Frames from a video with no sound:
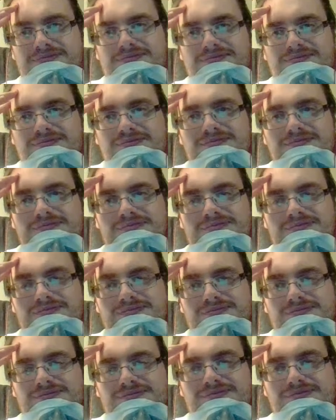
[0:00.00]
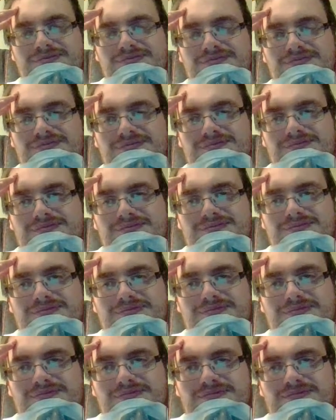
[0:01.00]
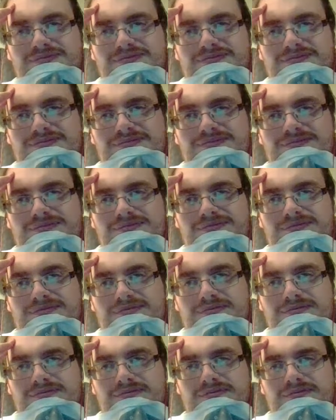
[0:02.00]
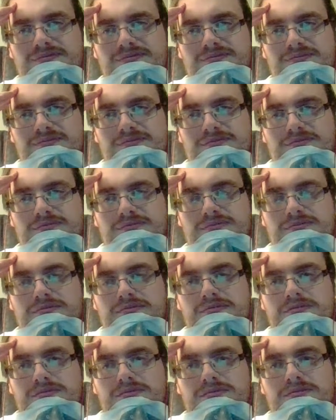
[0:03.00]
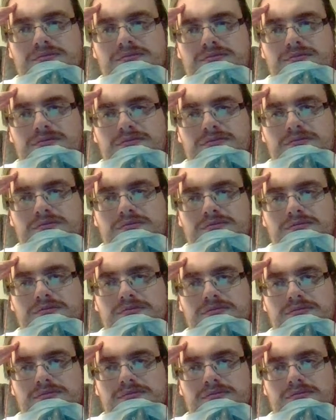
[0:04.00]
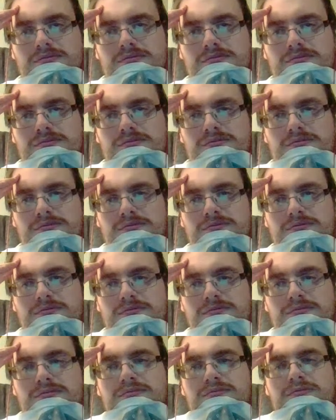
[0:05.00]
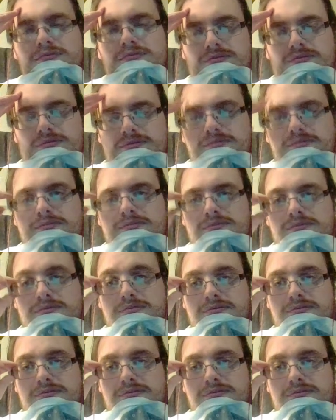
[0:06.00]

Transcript: had issues with seizures in the past too, and now has been able to drive himself. So, you know,